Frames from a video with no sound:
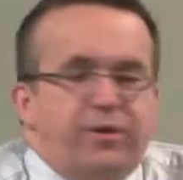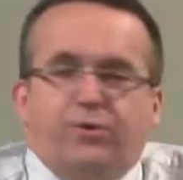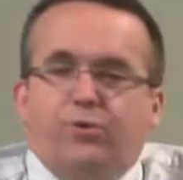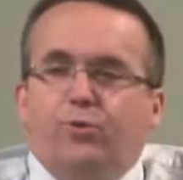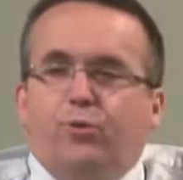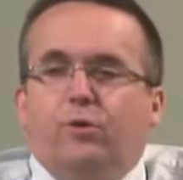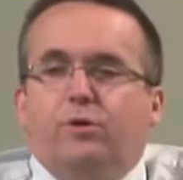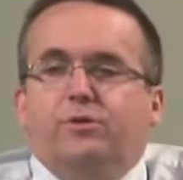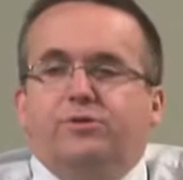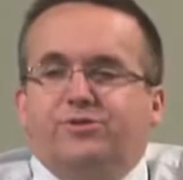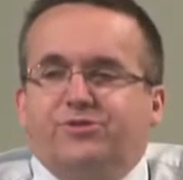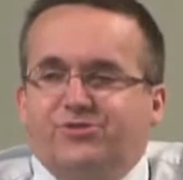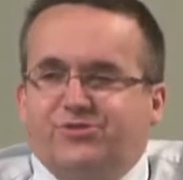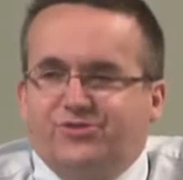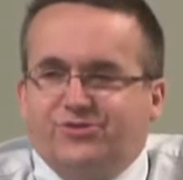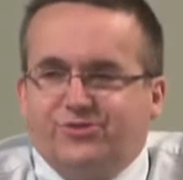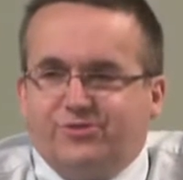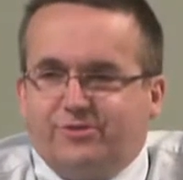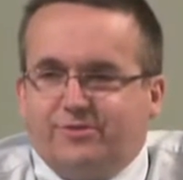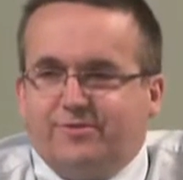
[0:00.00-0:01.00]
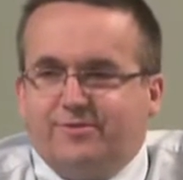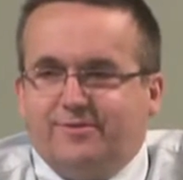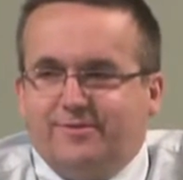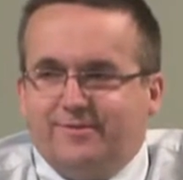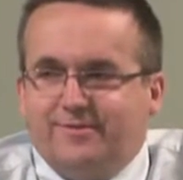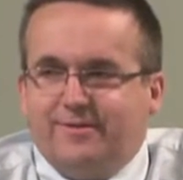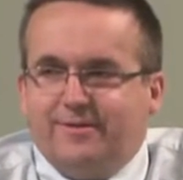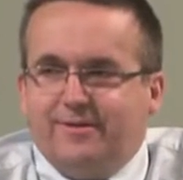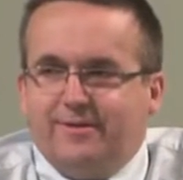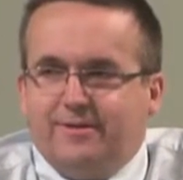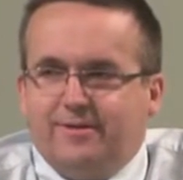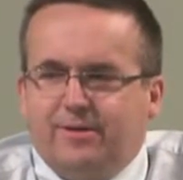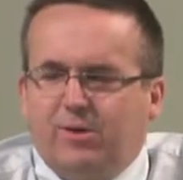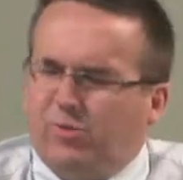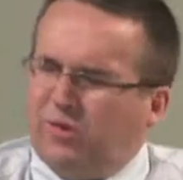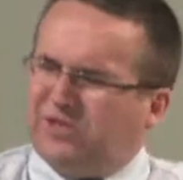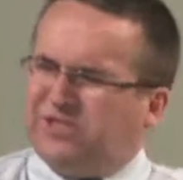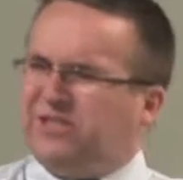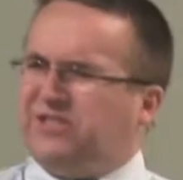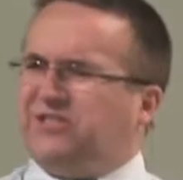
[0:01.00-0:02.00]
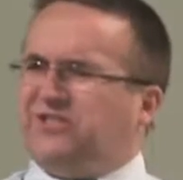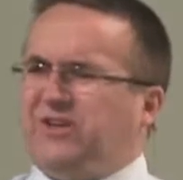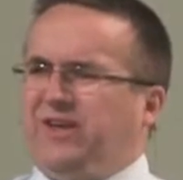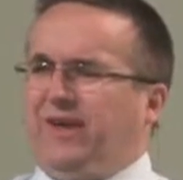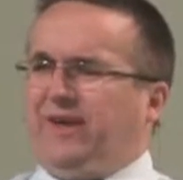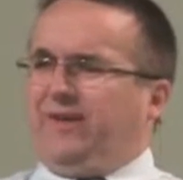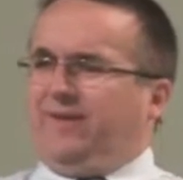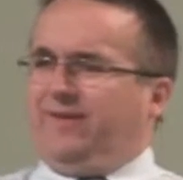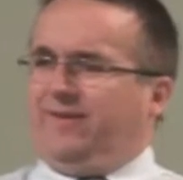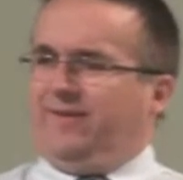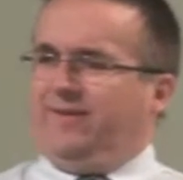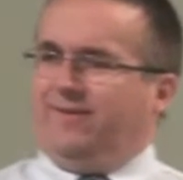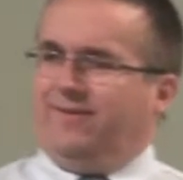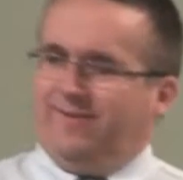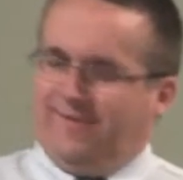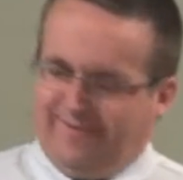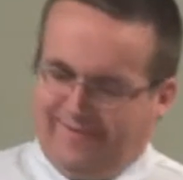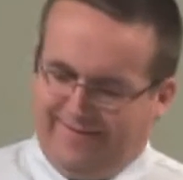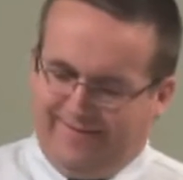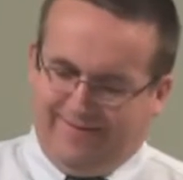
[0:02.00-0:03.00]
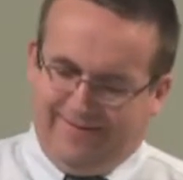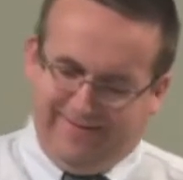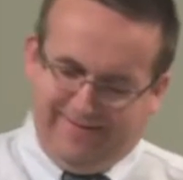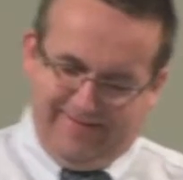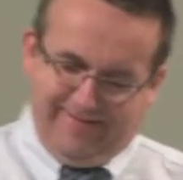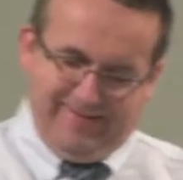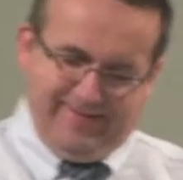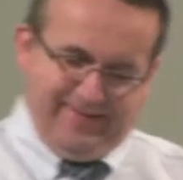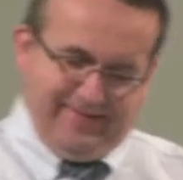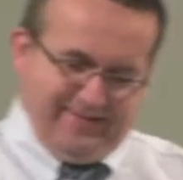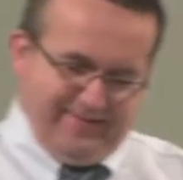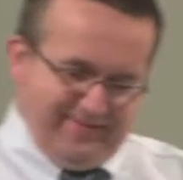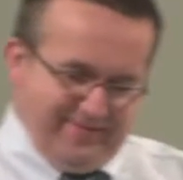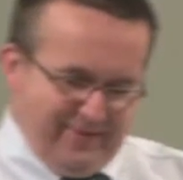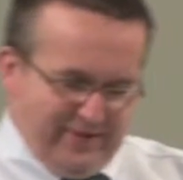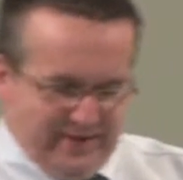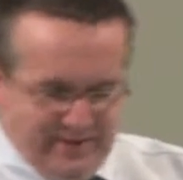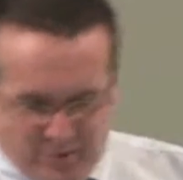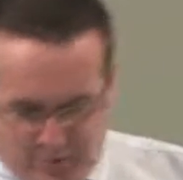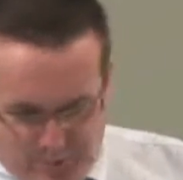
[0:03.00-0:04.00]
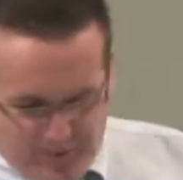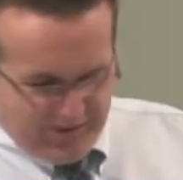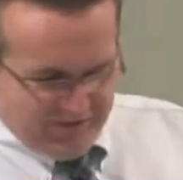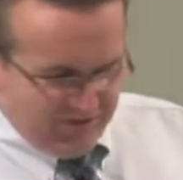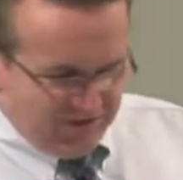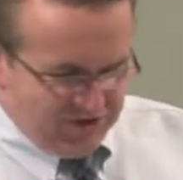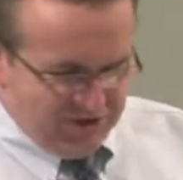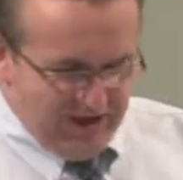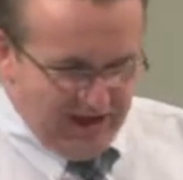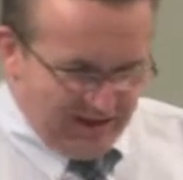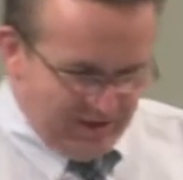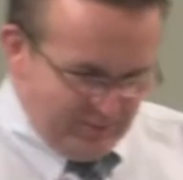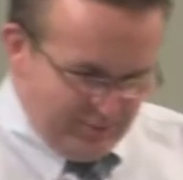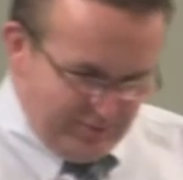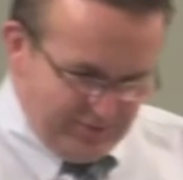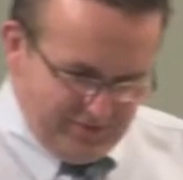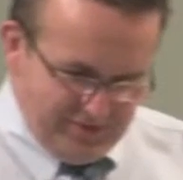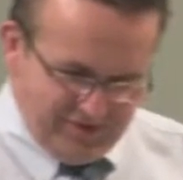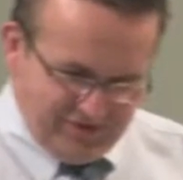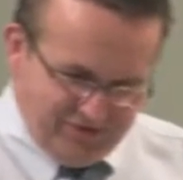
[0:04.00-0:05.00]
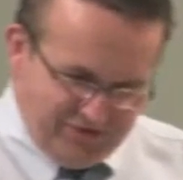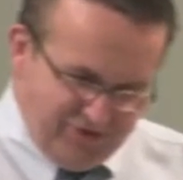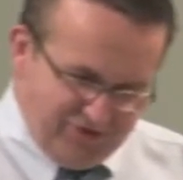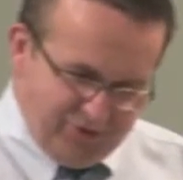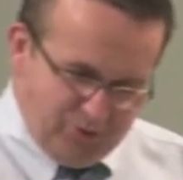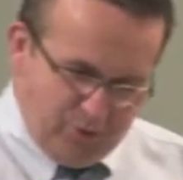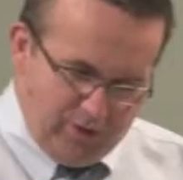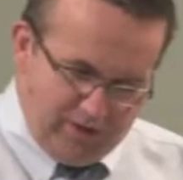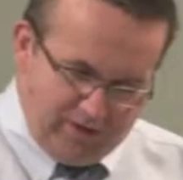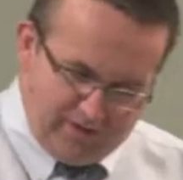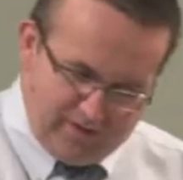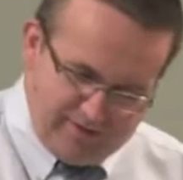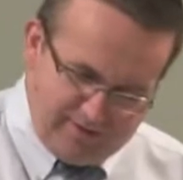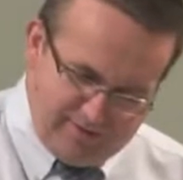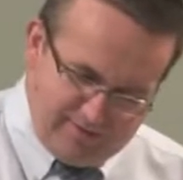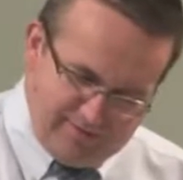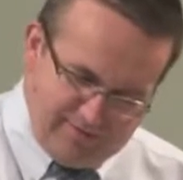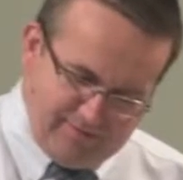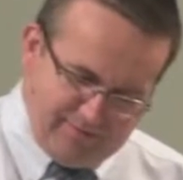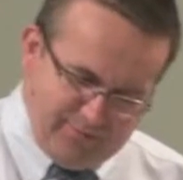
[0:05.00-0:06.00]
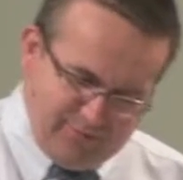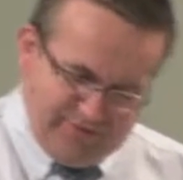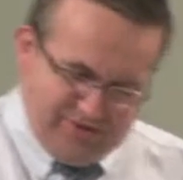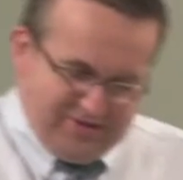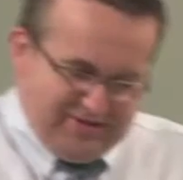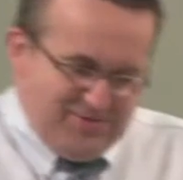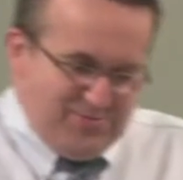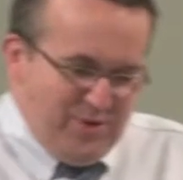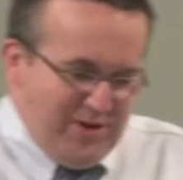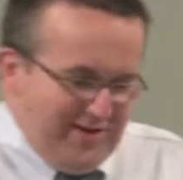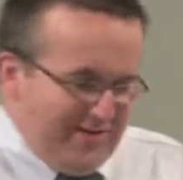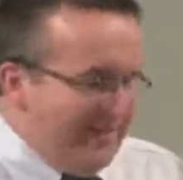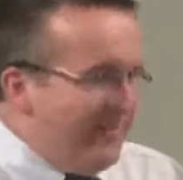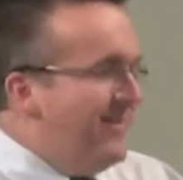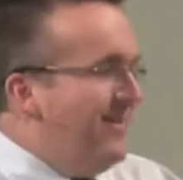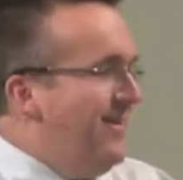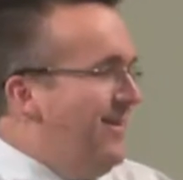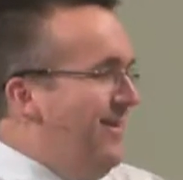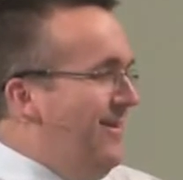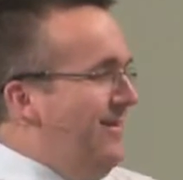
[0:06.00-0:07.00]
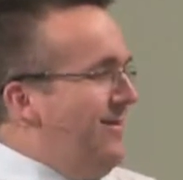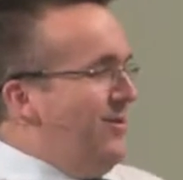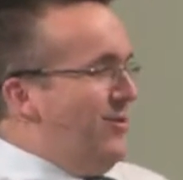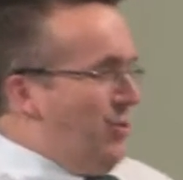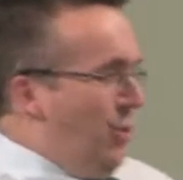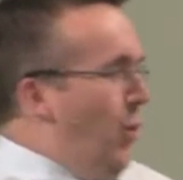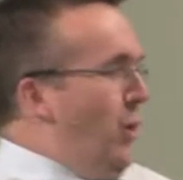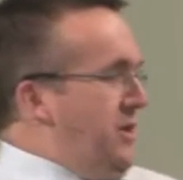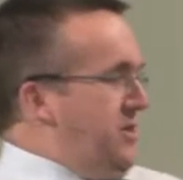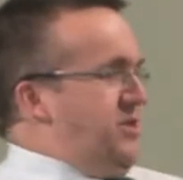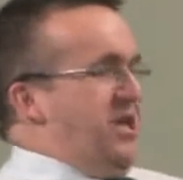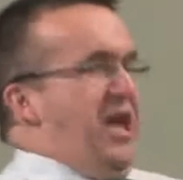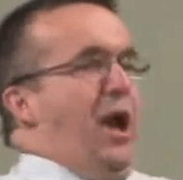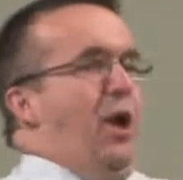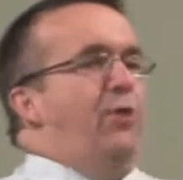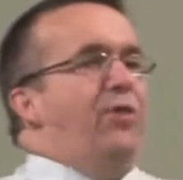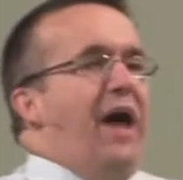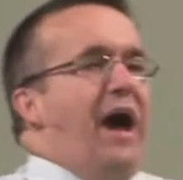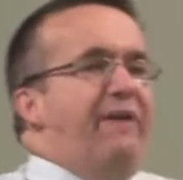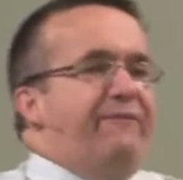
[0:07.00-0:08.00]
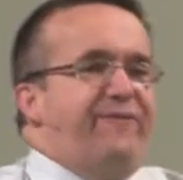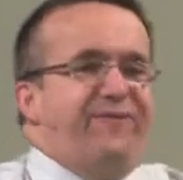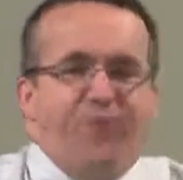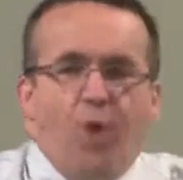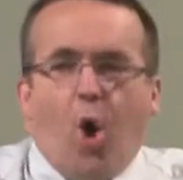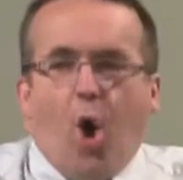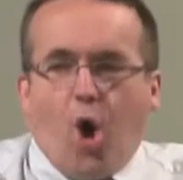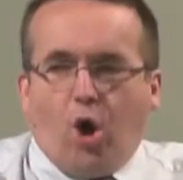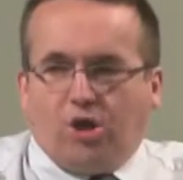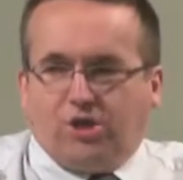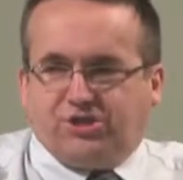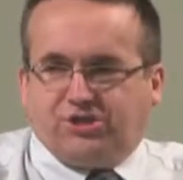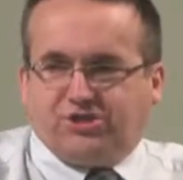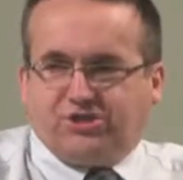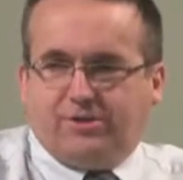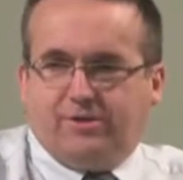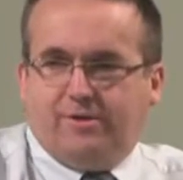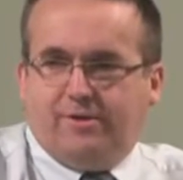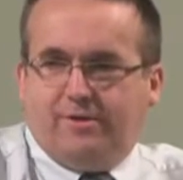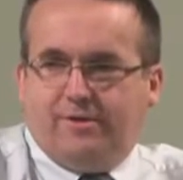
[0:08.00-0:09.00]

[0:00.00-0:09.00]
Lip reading: course. Now, what's he saying? I've had a little bit of a chat about this week. What does he mean? Go and tell that fox.